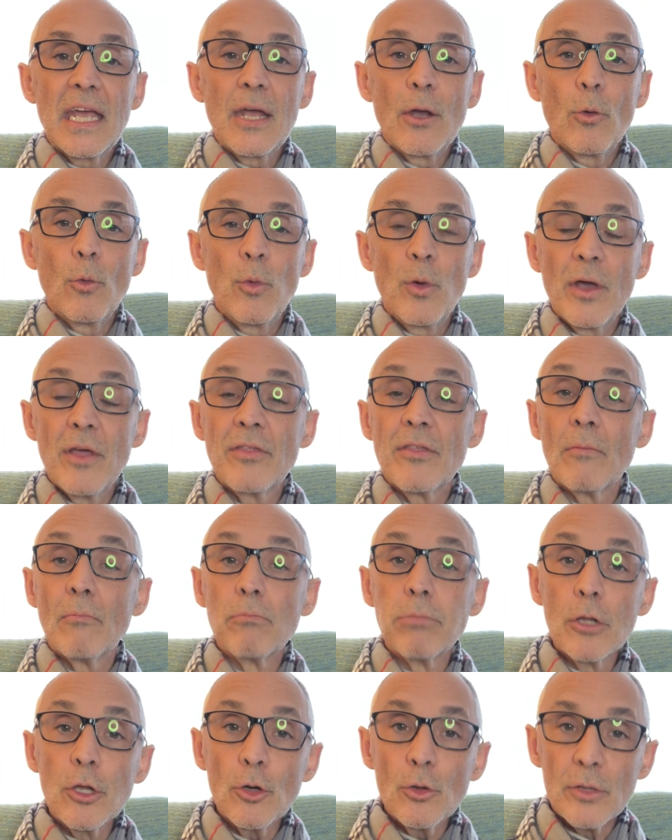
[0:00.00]
with
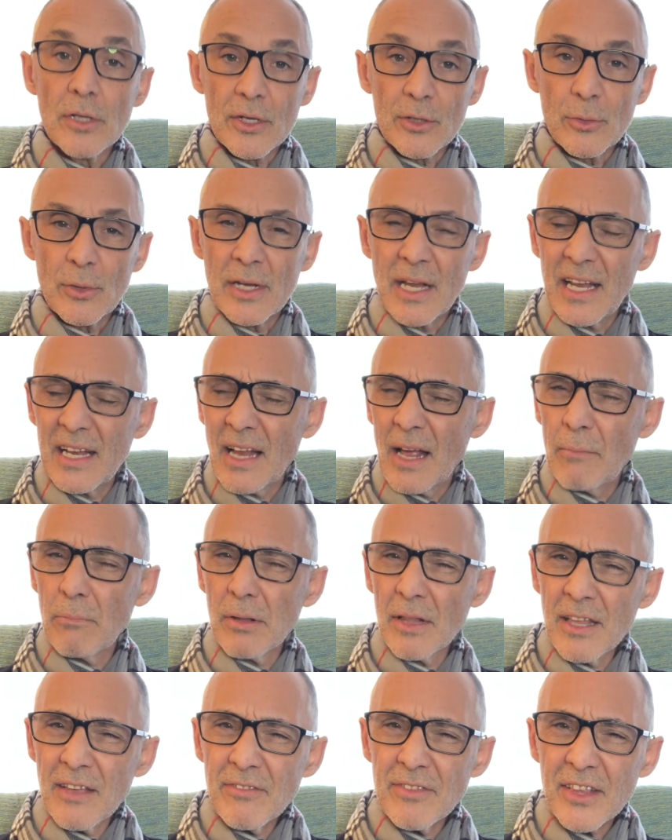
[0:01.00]
blue liquid, and I
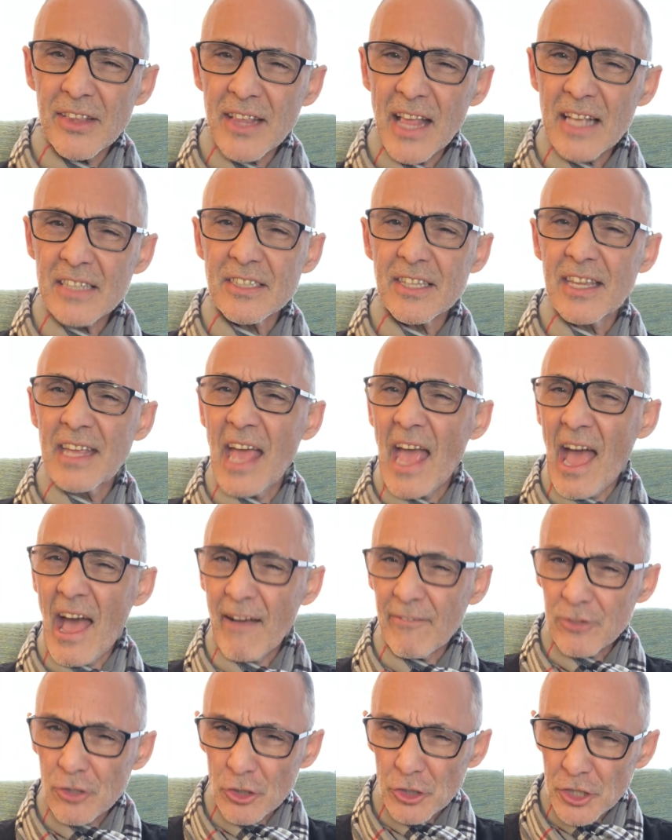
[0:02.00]
believe that that's the
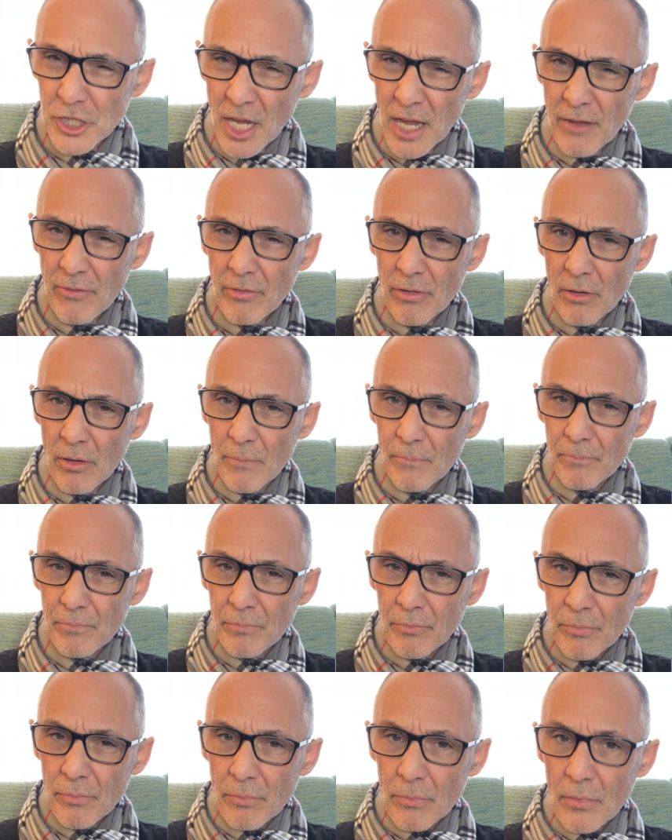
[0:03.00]
aftershave,
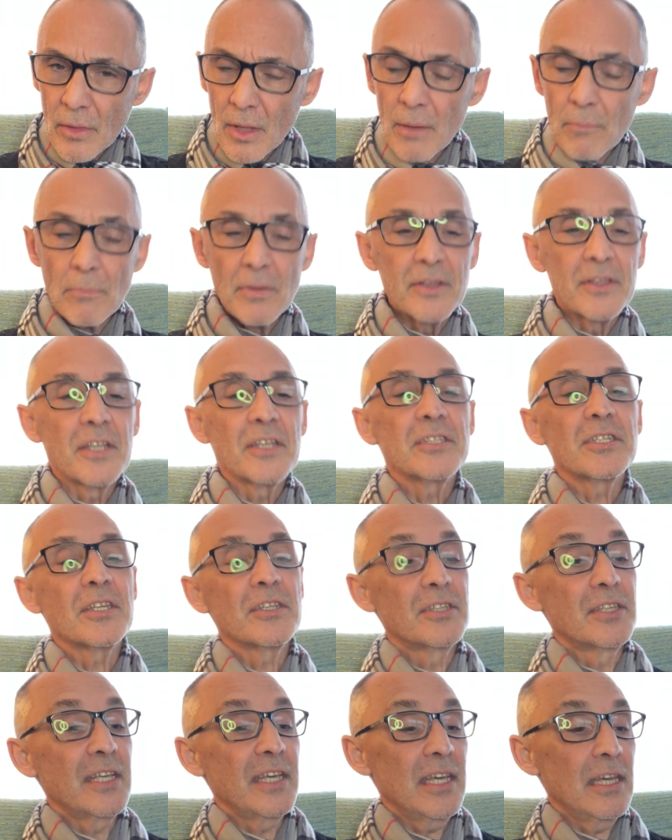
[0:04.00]
but this is
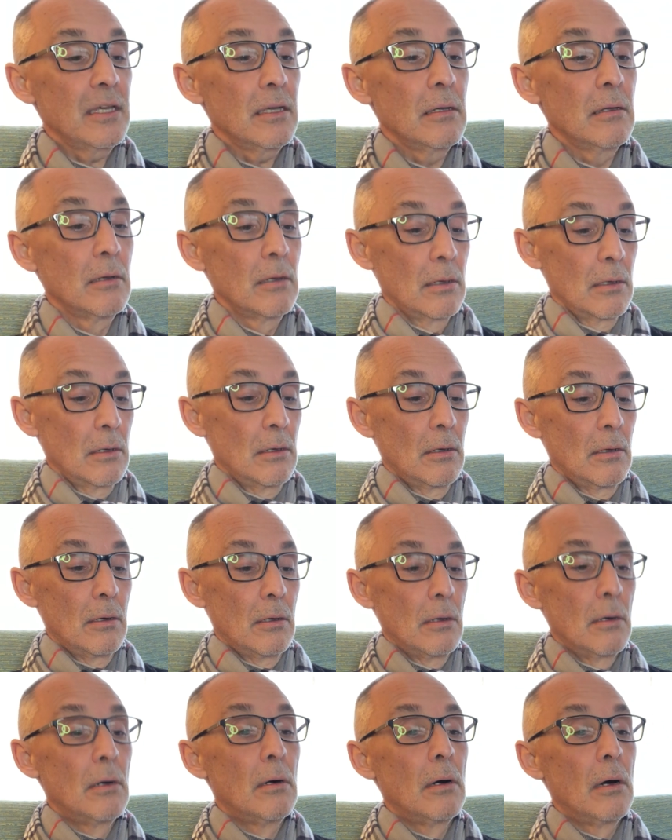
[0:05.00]
the
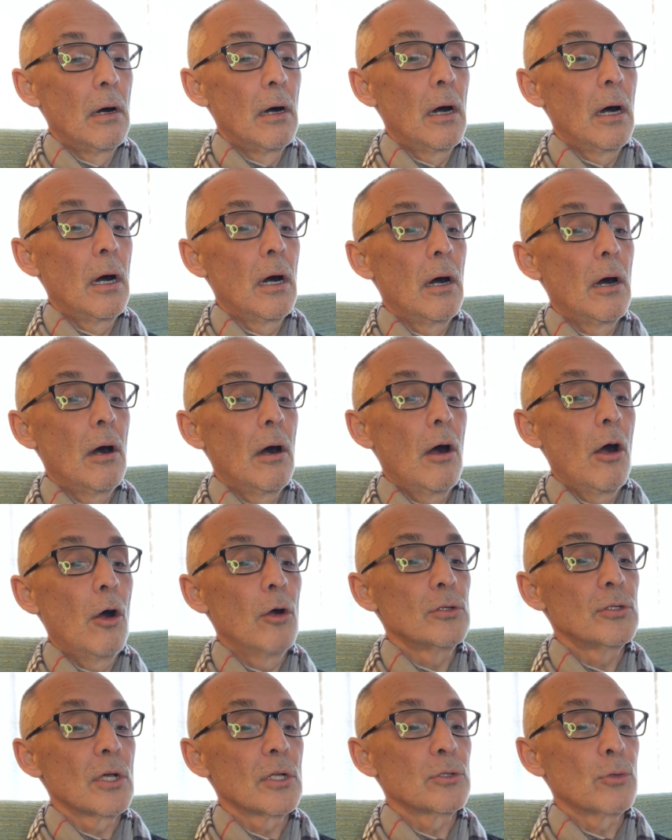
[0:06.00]
eau
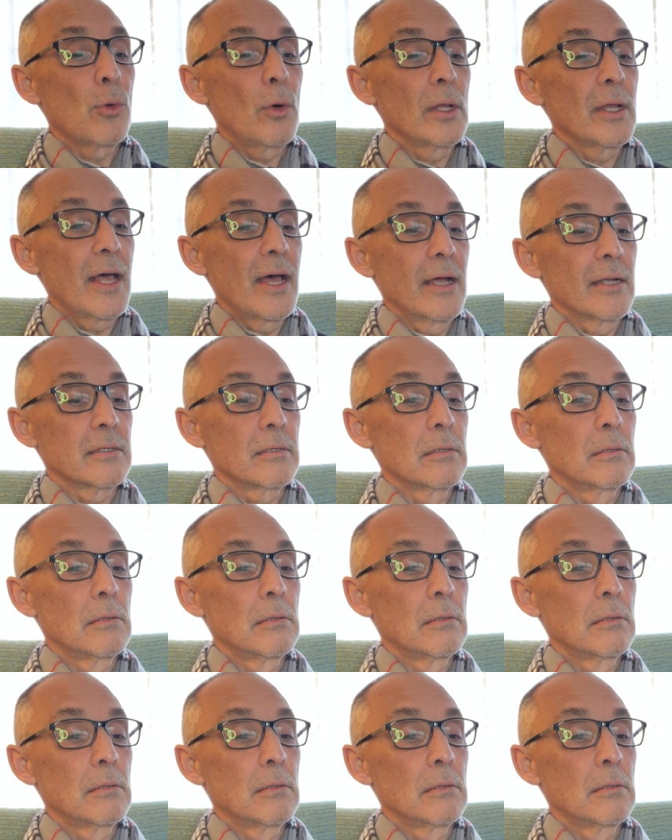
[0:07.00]
de toilette.